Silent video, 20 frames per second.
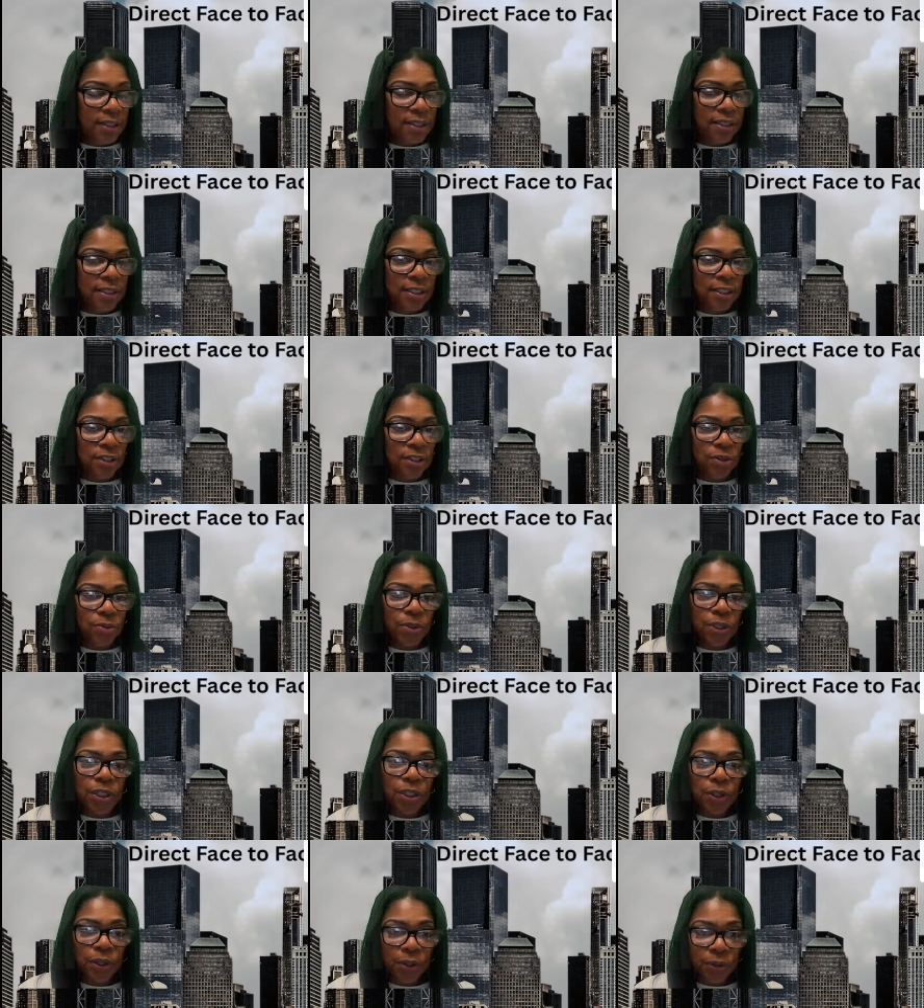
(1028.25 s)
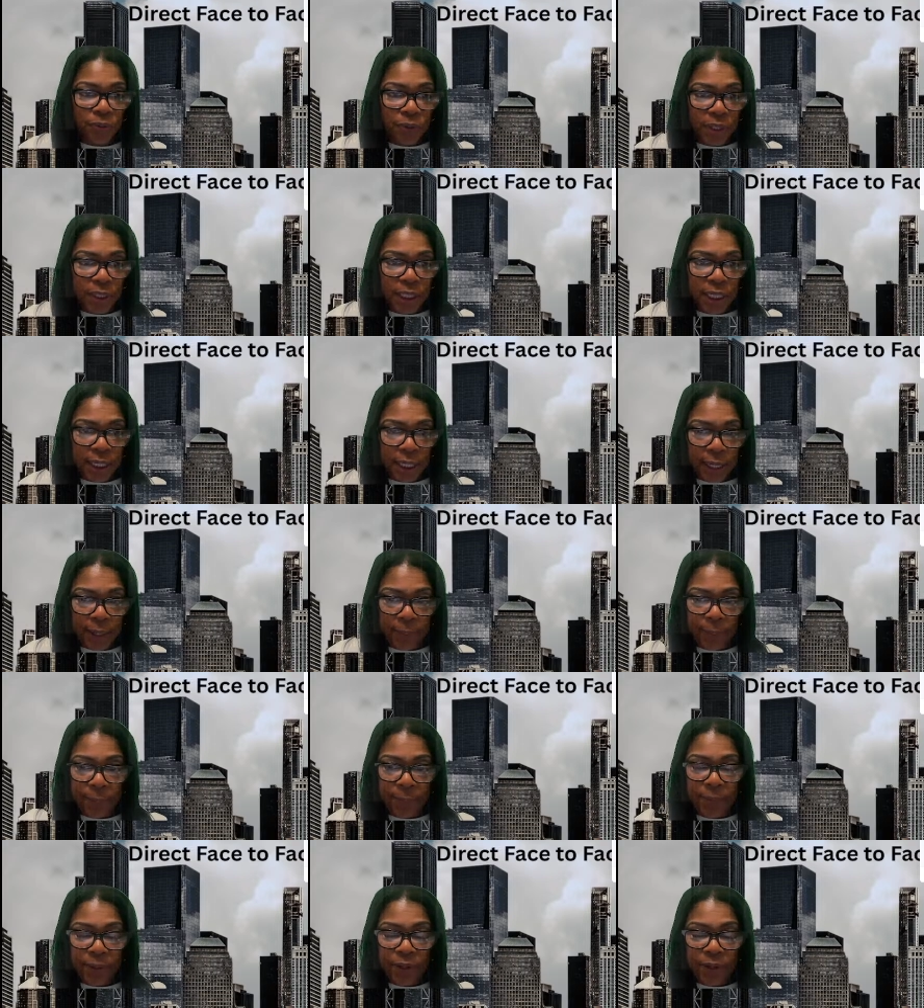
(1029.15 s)
This is where you're going to read that at.
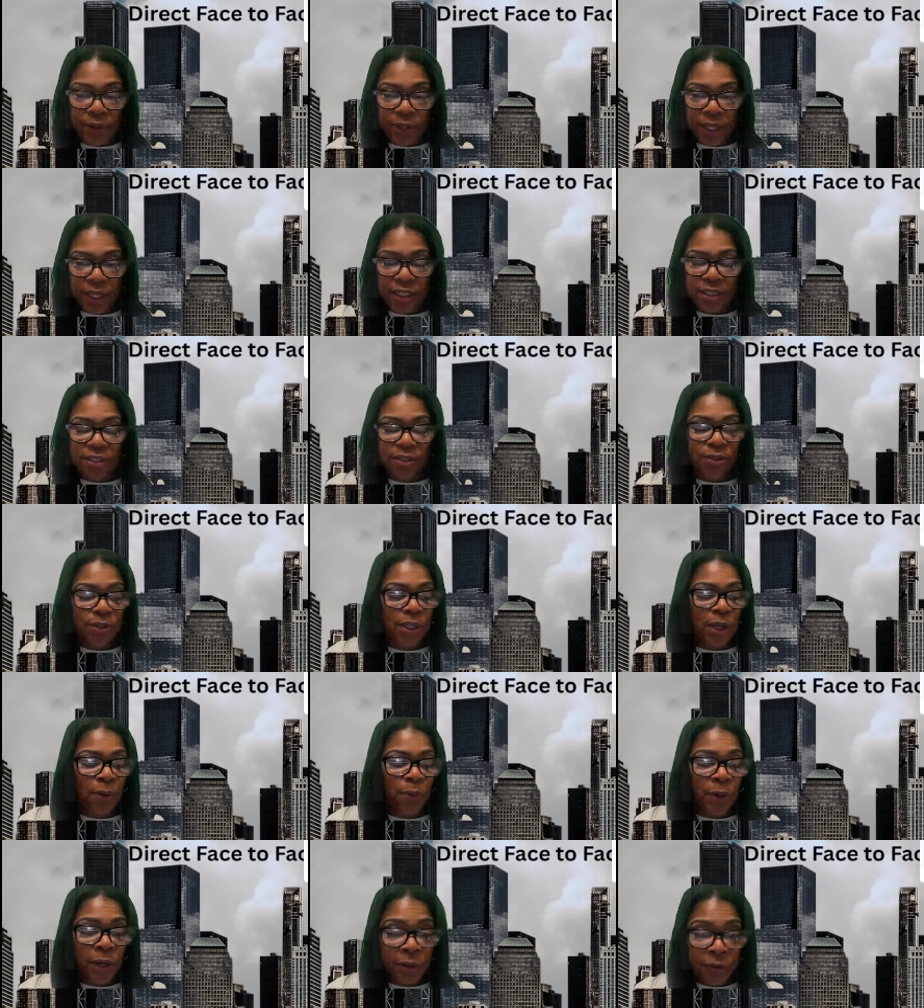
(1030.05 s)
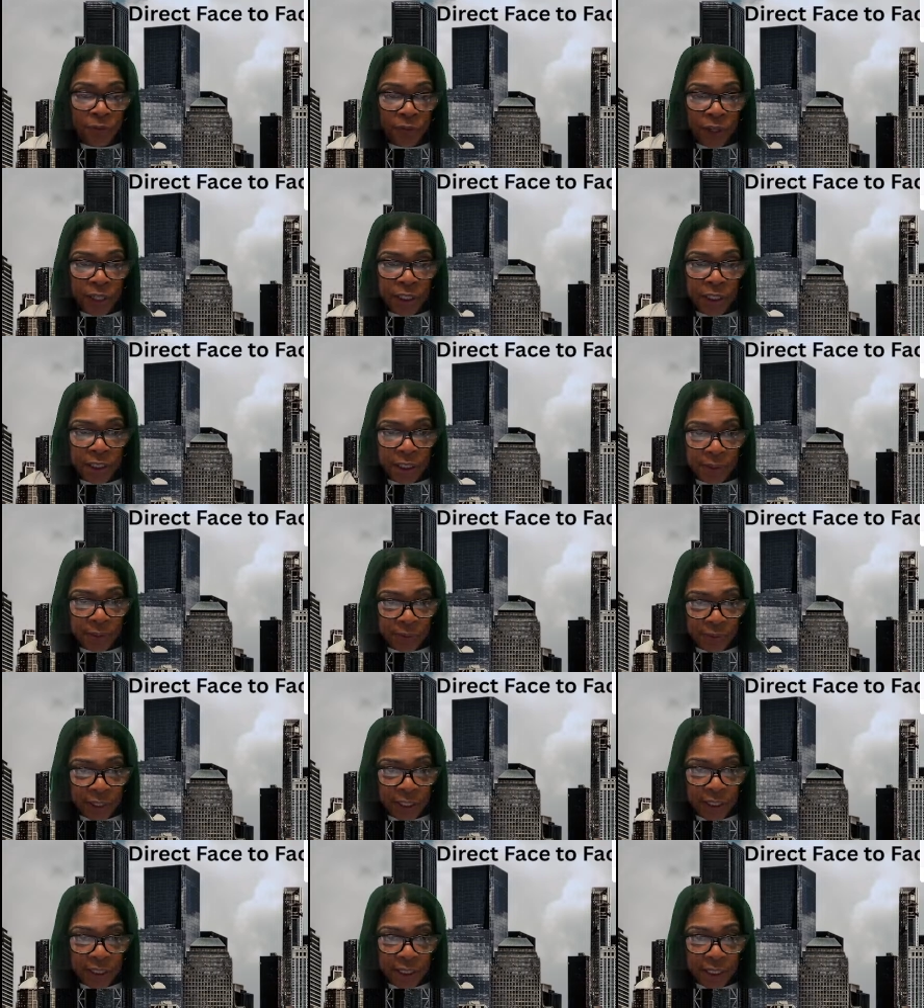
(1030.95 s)
Okay? So direct face to
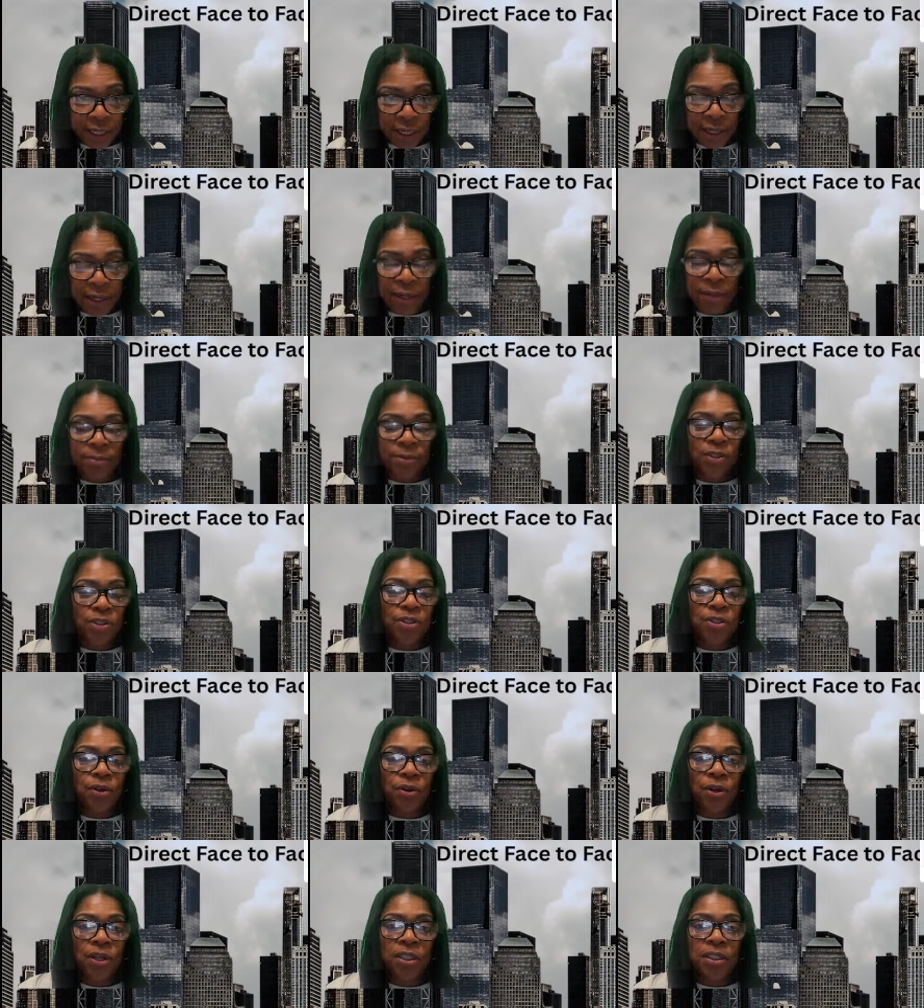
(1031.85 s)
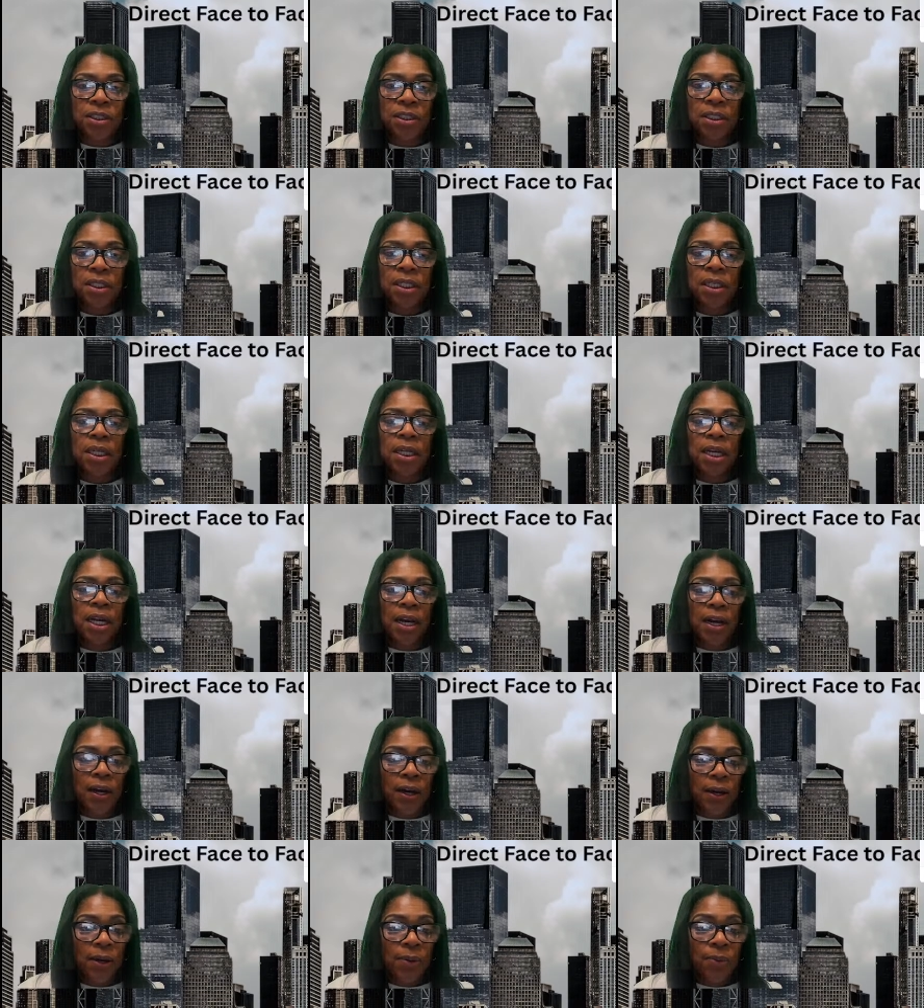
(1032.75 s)
face time starts
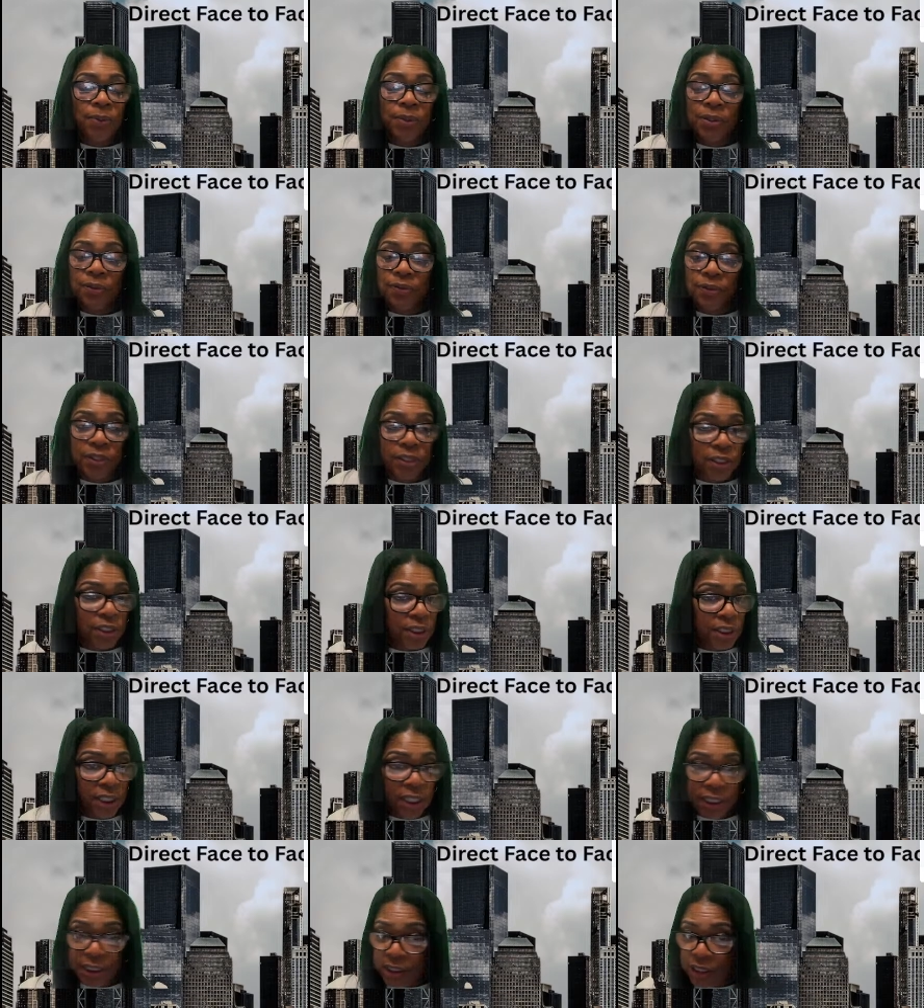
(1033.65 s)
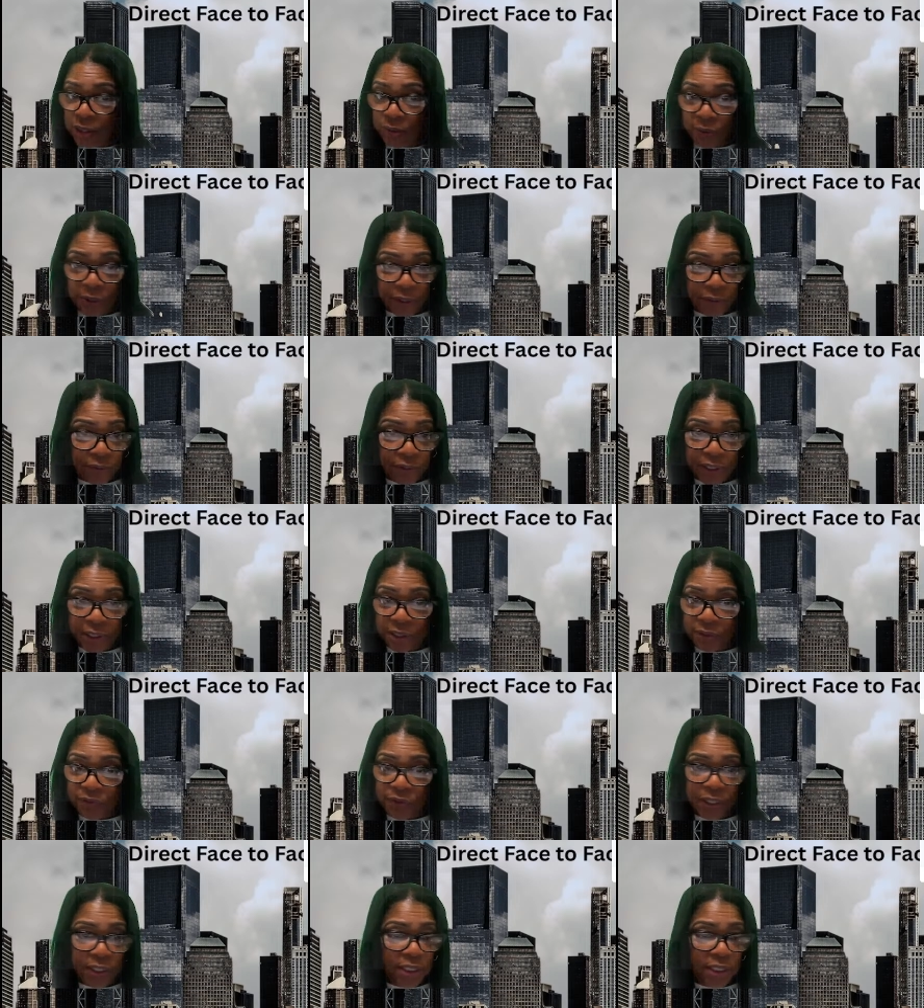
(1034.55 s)
when the physician has direct face to
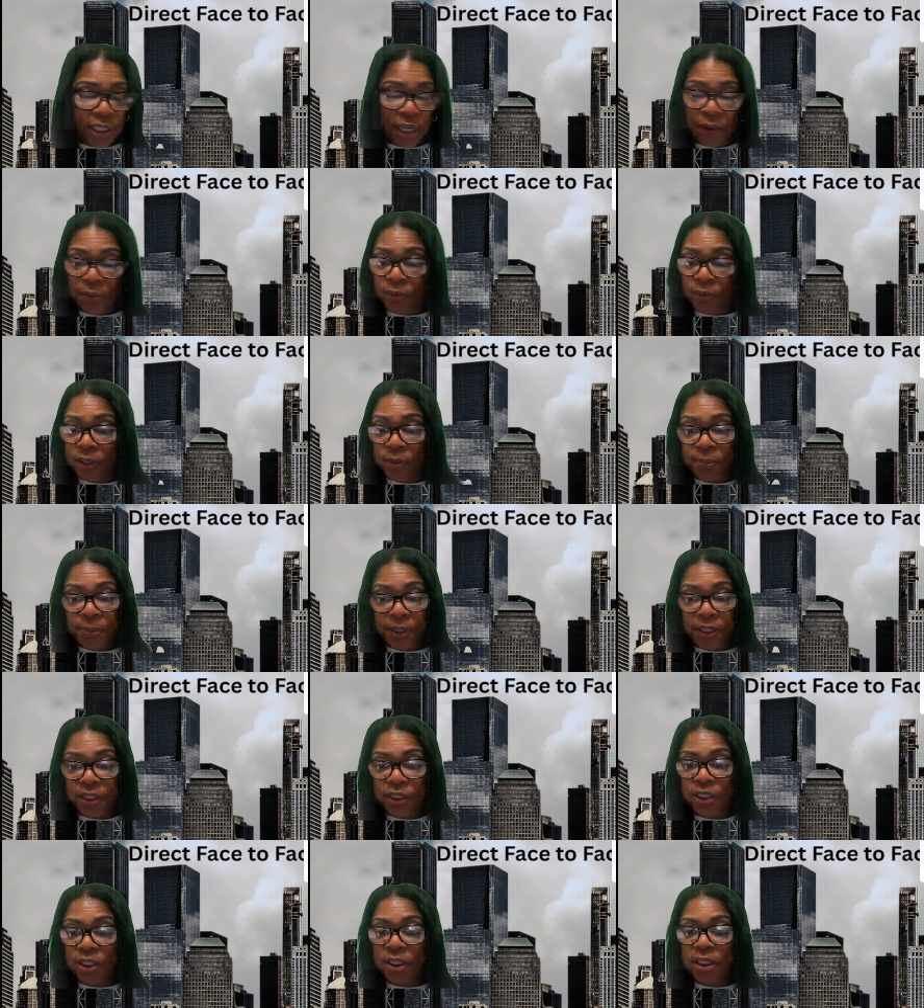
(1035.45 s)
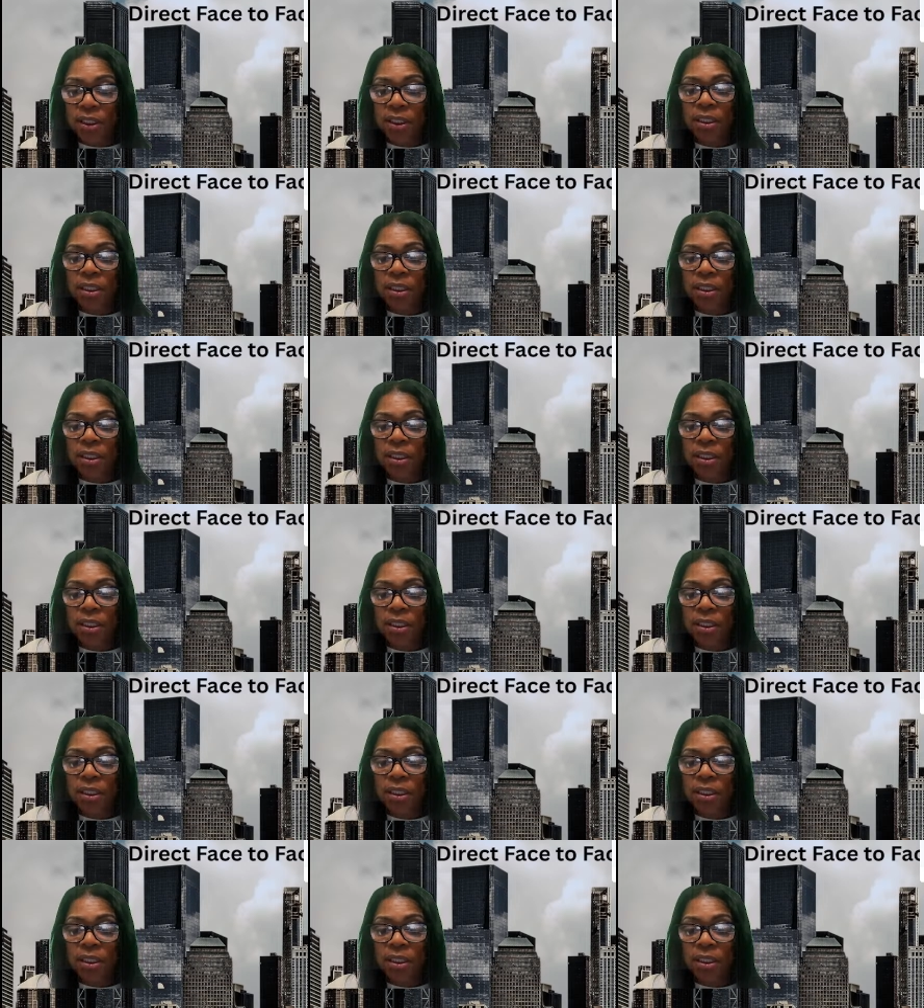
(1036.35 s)
face. Not when the patient